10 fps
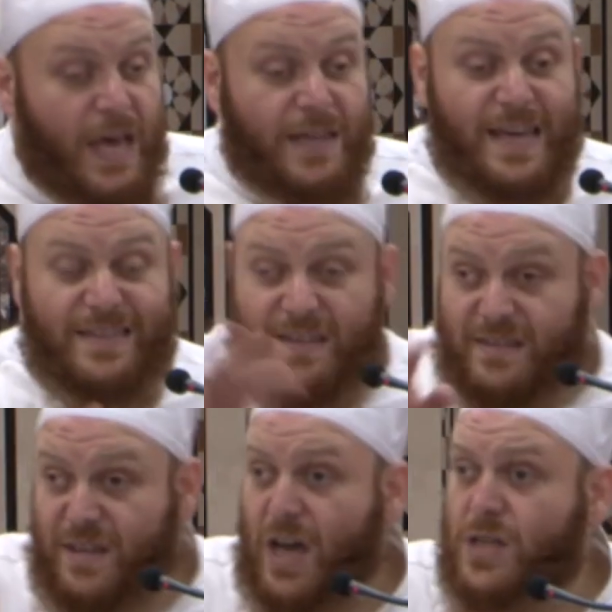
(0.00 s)
Then the
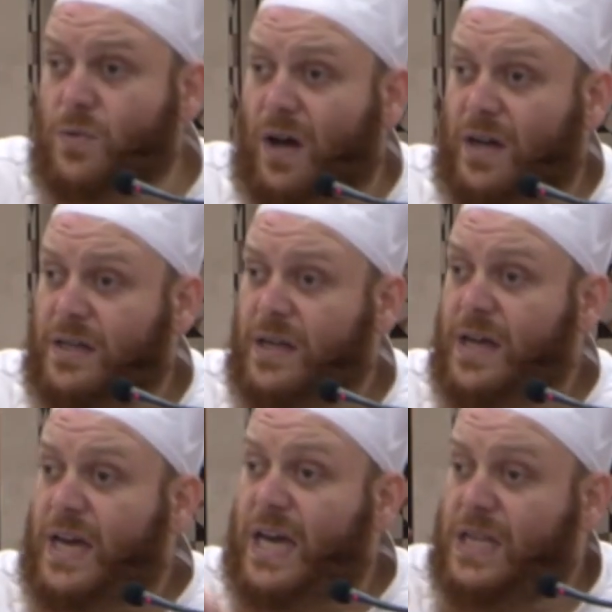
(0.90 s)
third one,
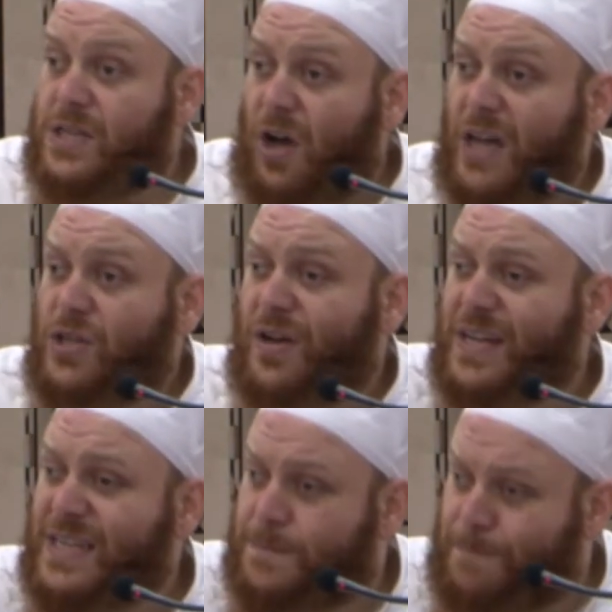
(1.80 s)
he died on
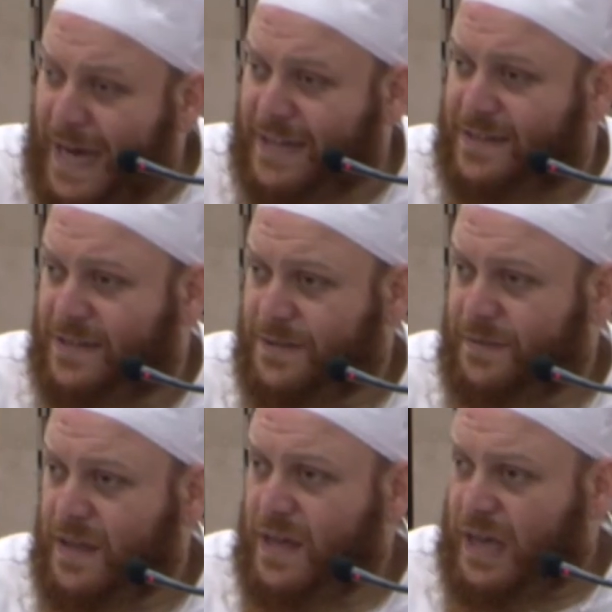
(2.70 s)
his bed.
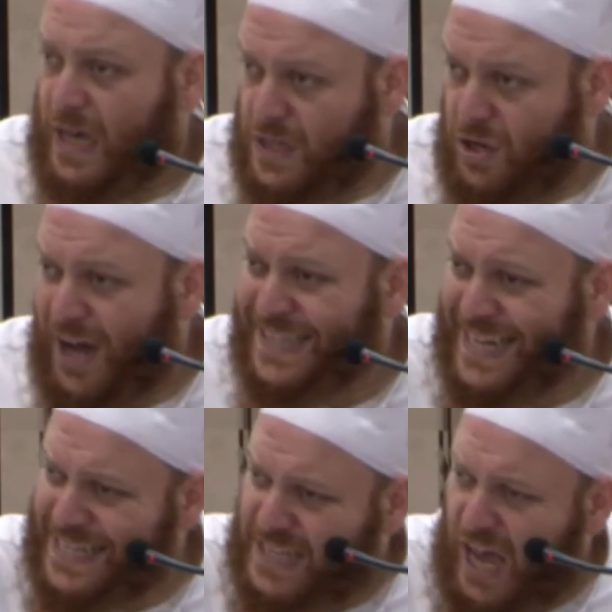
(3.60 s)
He died
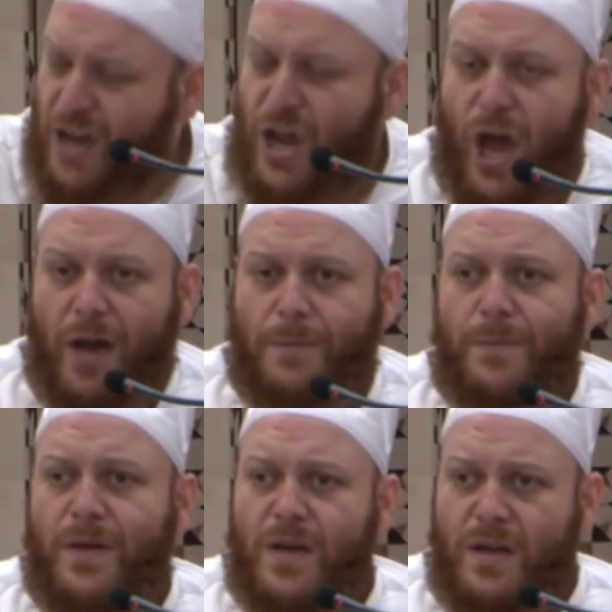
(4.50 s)
in his own home.
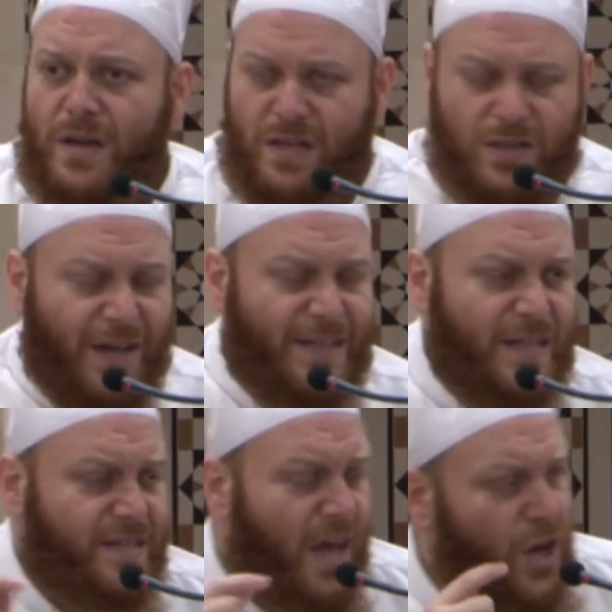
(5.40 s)
He died in
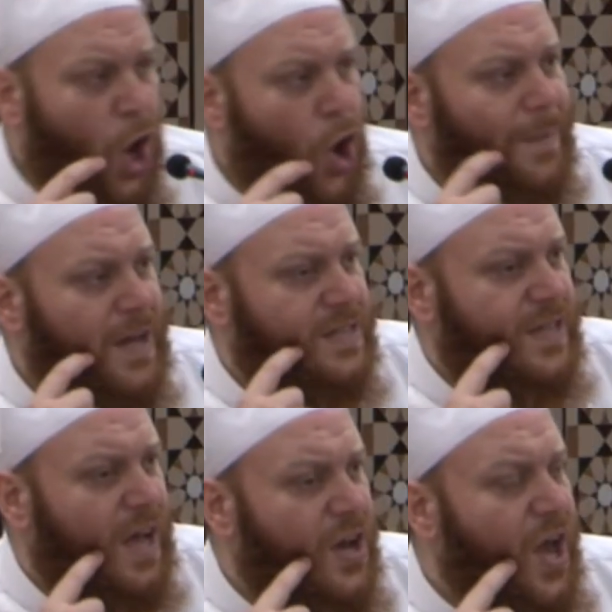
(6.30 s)
his own home and his
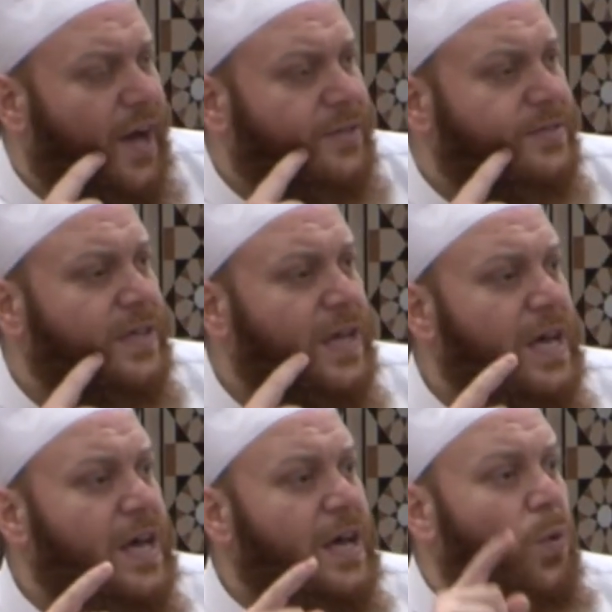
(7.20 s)
own house.
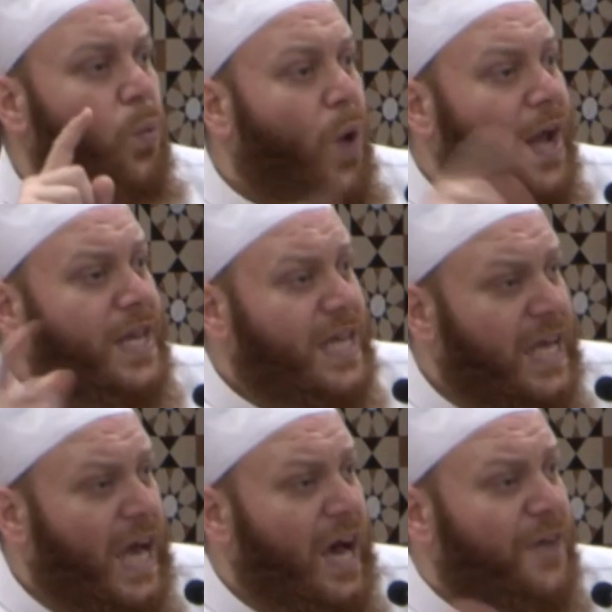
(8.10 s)
1
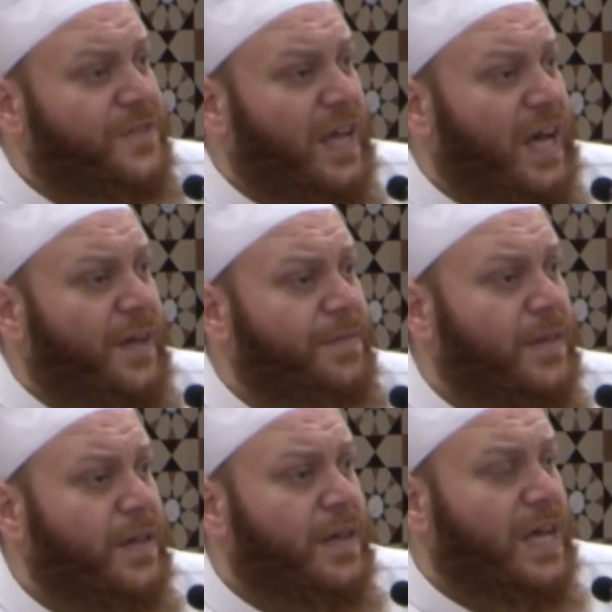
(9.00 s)
year after
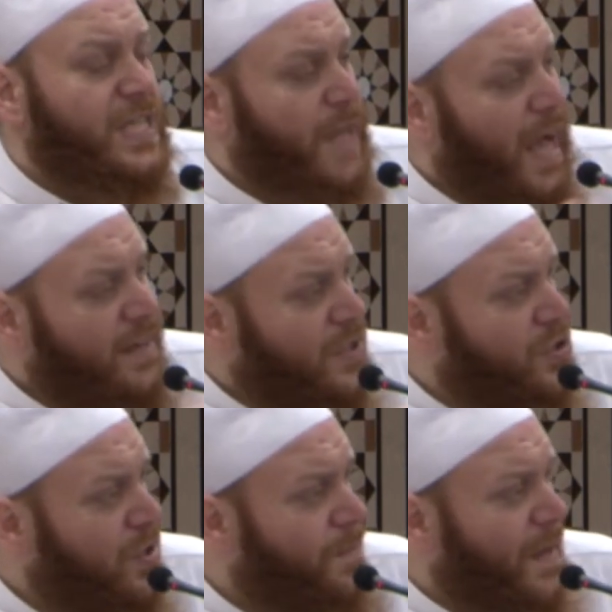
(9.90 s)
his other
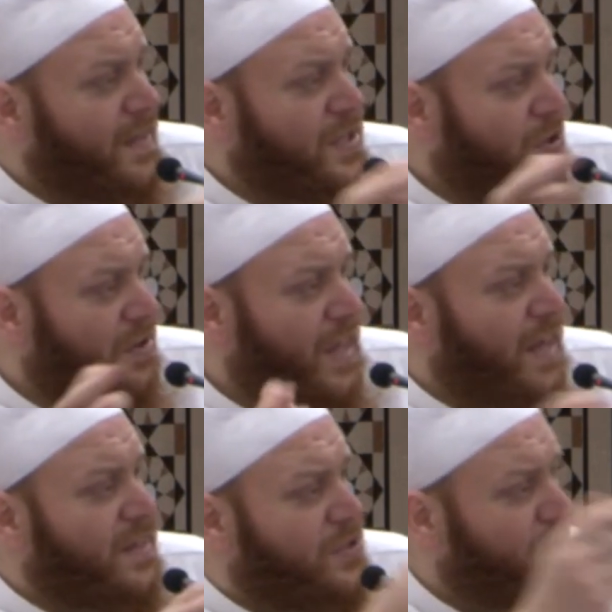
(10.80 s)
two brothers, or the
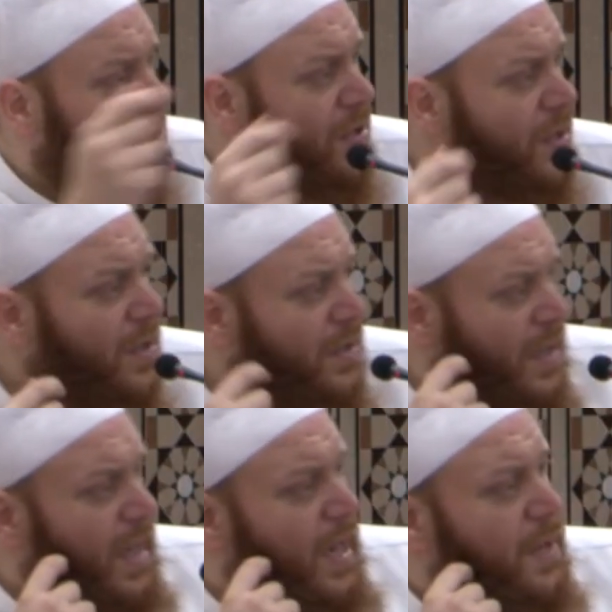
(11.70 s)
other two,
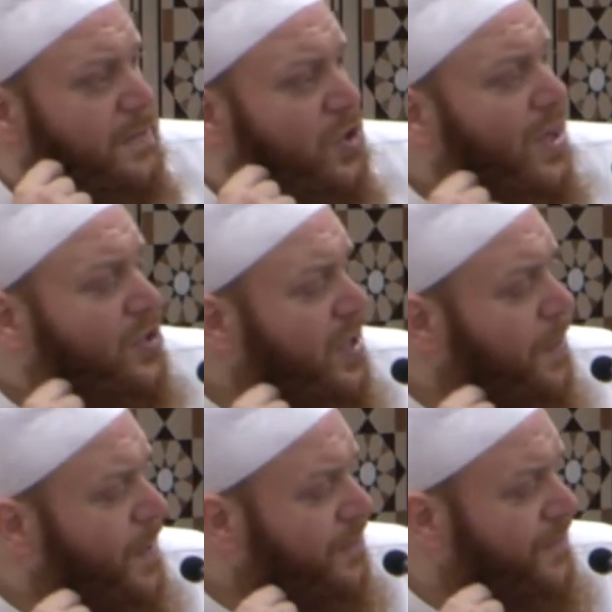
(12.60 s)
died on the
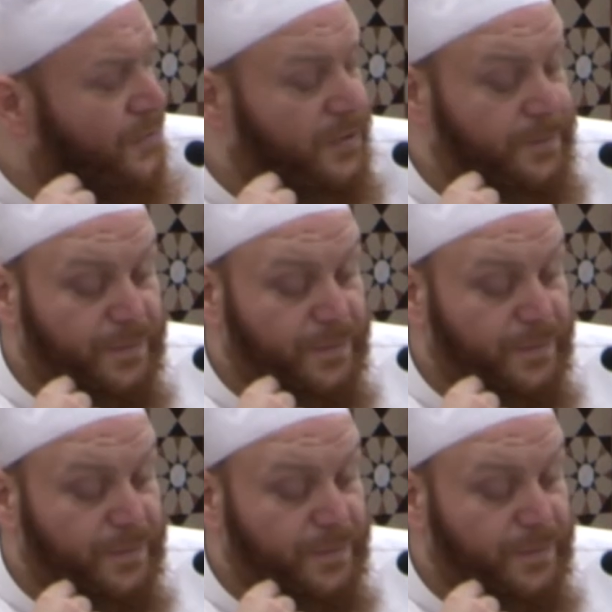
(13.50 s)
battlefield.